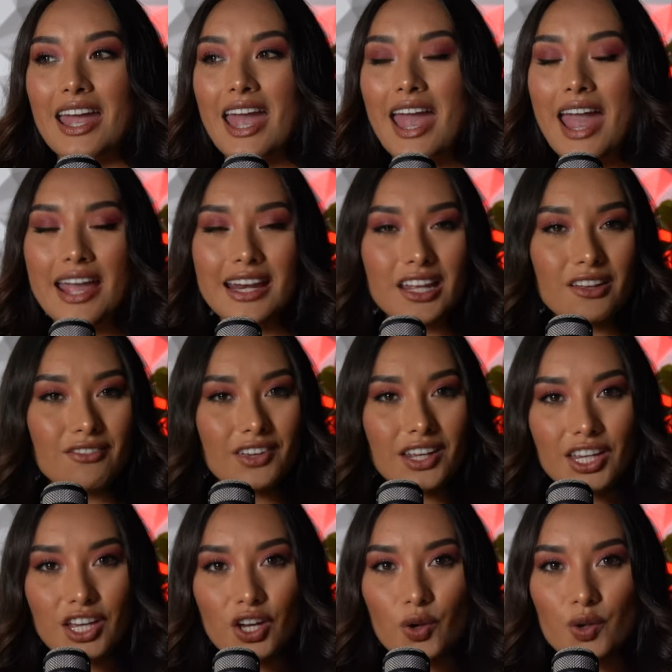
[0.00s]
any
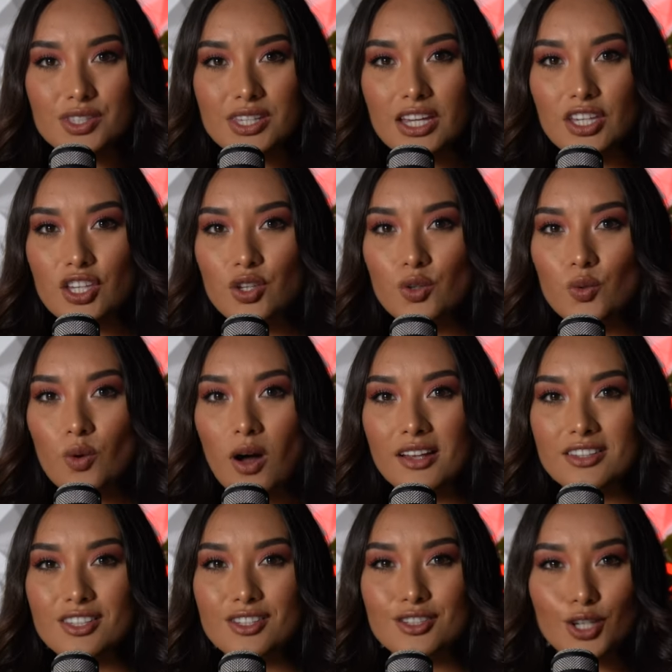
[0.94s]
videos that you
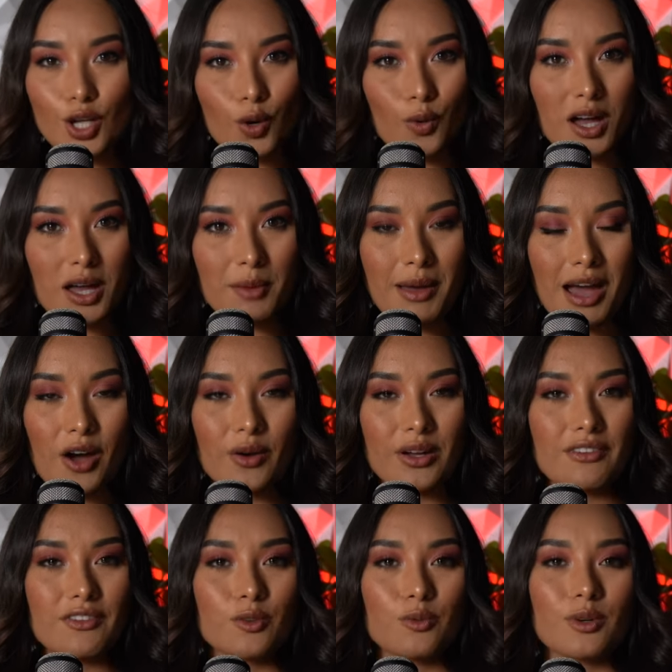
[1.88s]
want to know about,
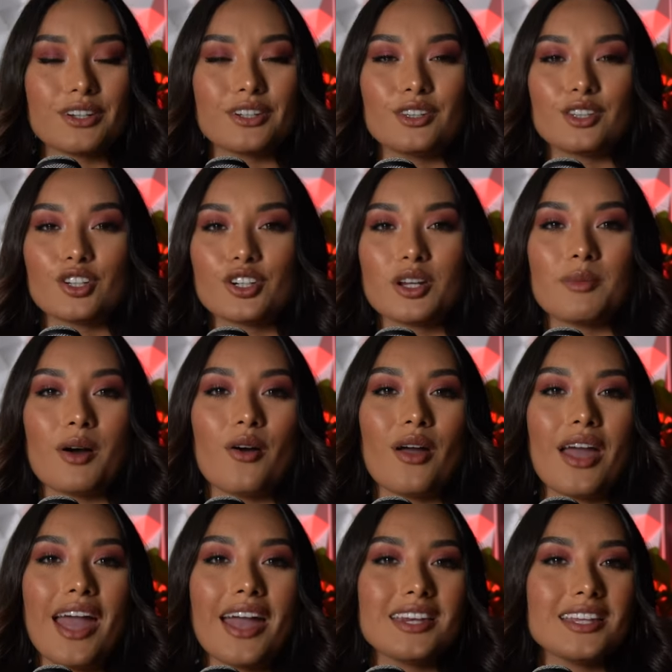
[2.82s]
if you want to learn
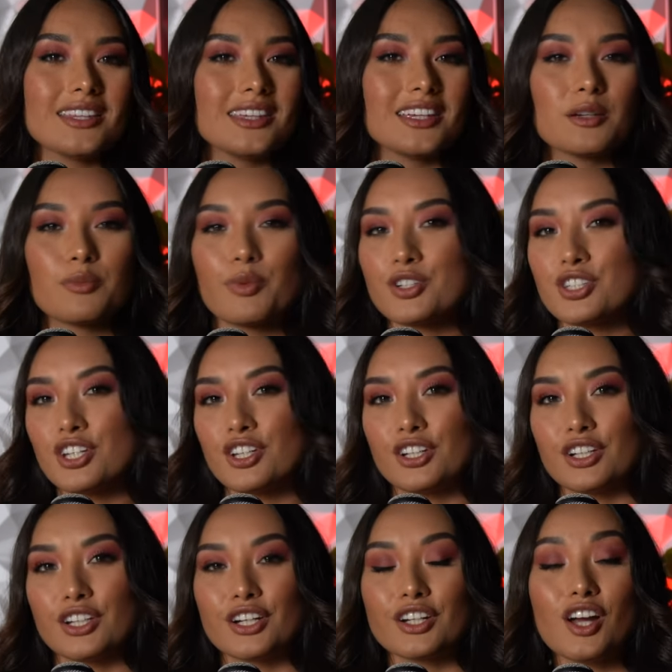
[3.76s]
about anything in
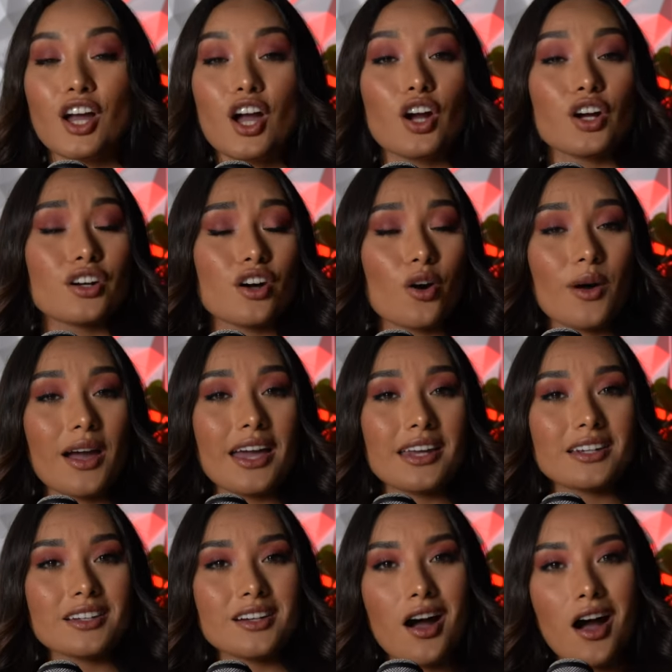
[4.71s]
particular, go
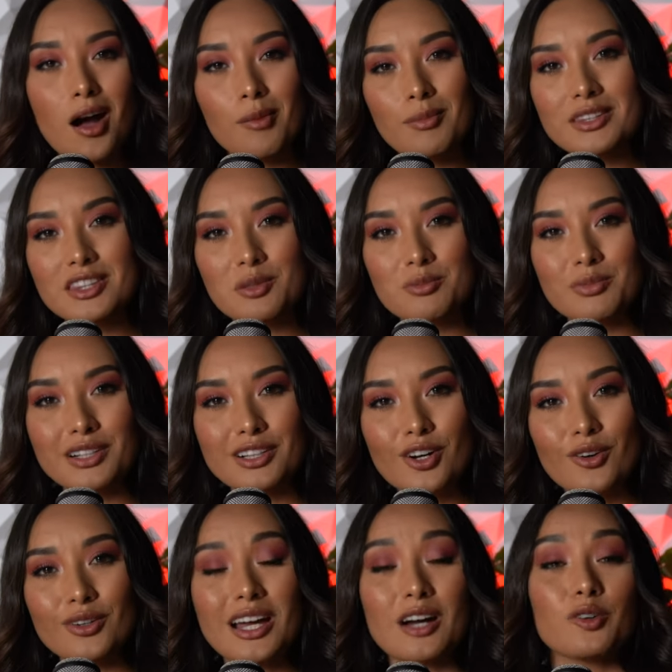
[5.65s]
ahead and comment them
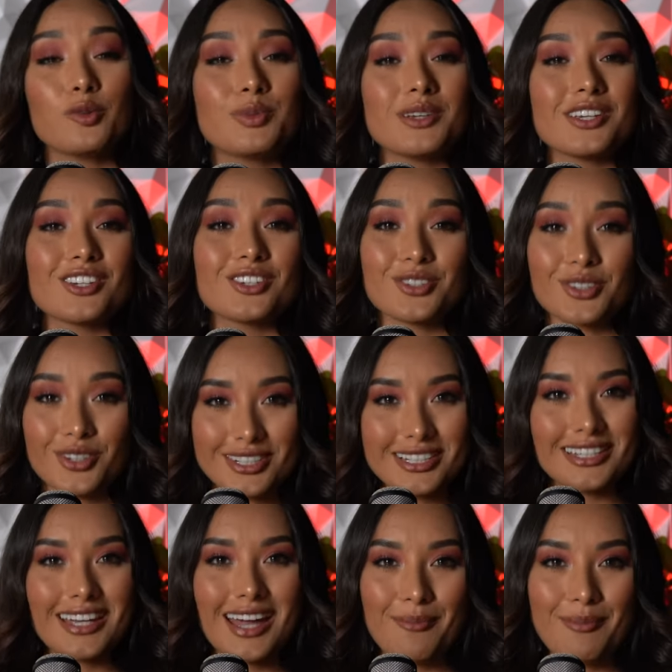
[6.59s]
below and I will be sure
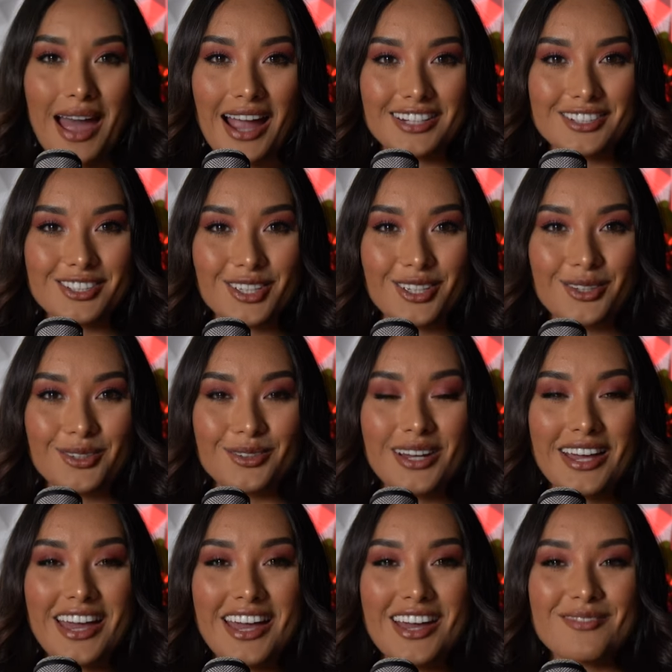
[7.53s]
to get back to you.
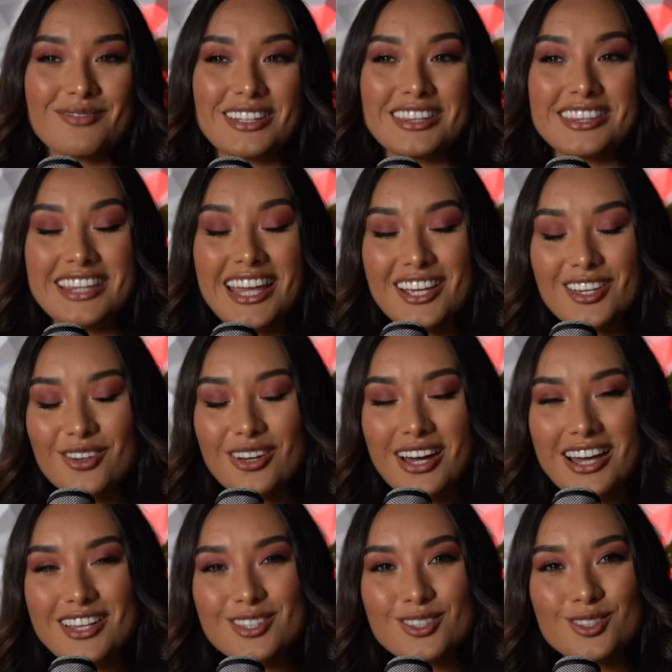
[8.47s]
But thank you
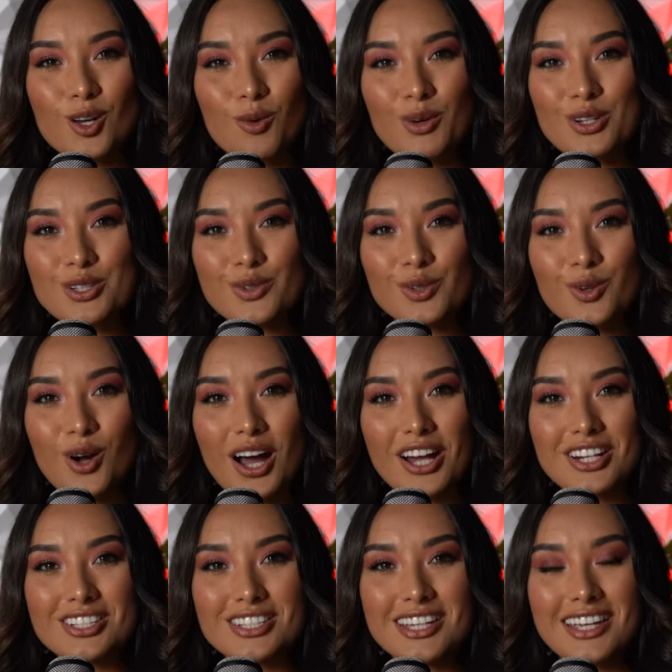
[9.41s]
guys so much for
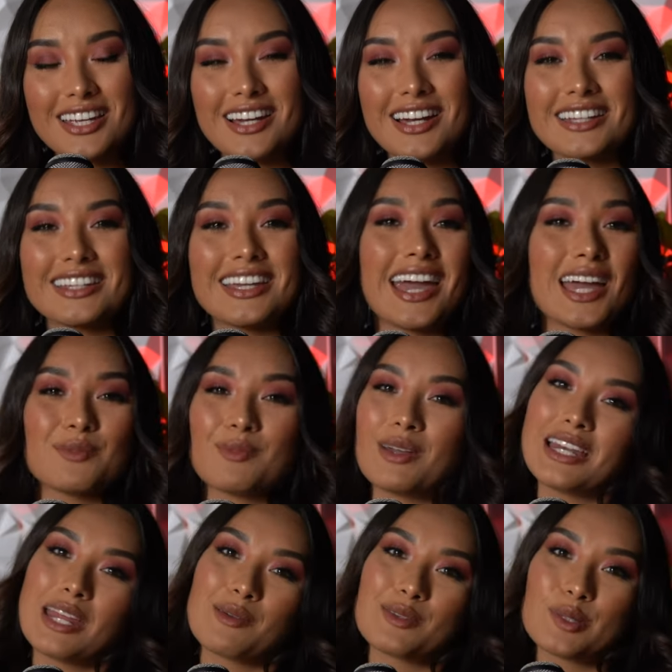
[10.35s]
watching. Again,
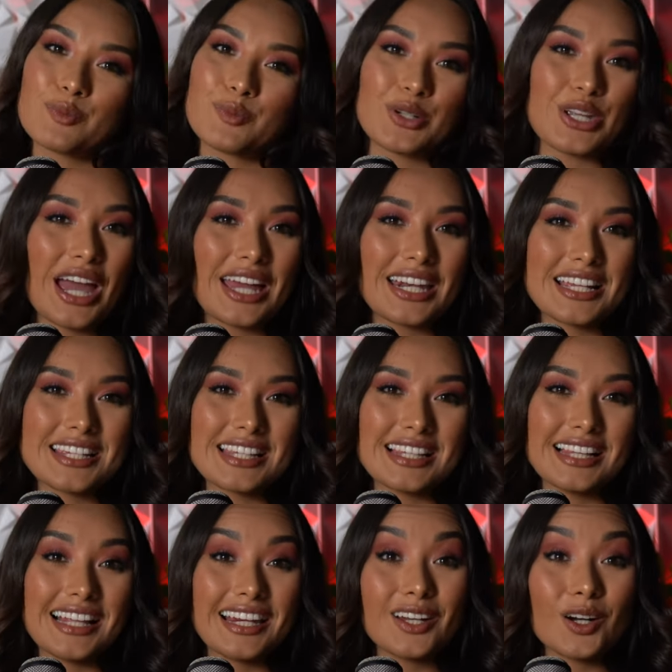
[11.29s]
my name is Brianna
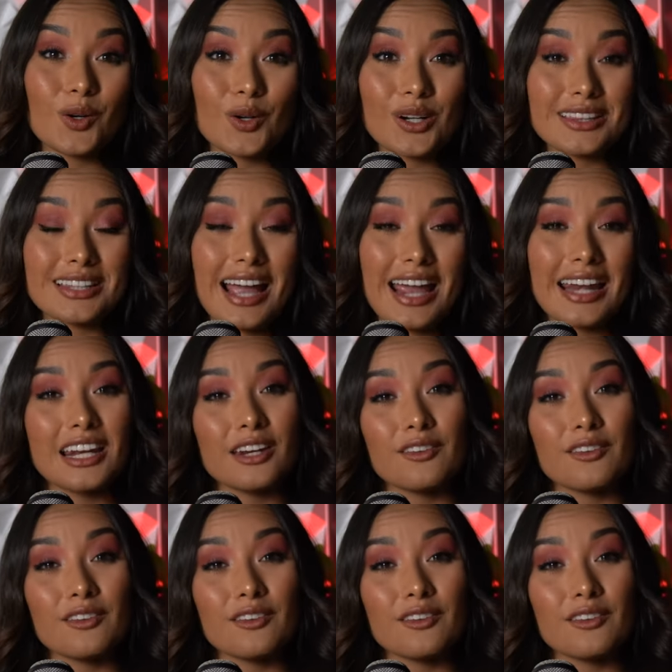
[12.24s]
Celina Orendain, and